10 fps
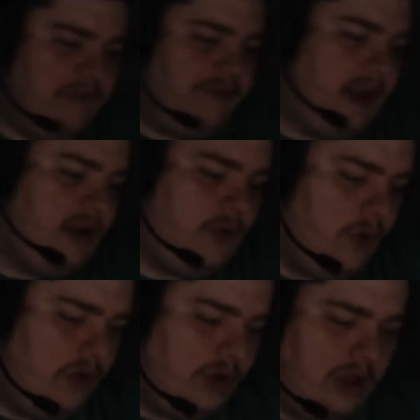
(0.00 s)
and if
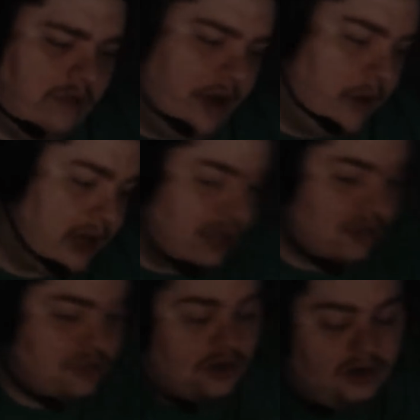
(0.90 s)
I would
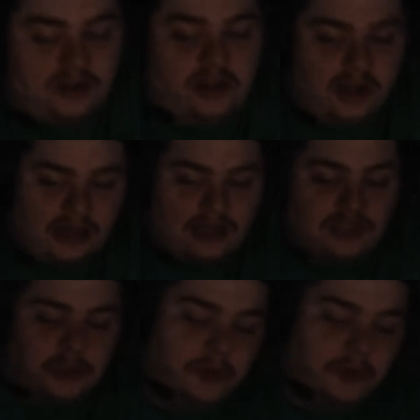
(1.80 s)
eat a certain thing, that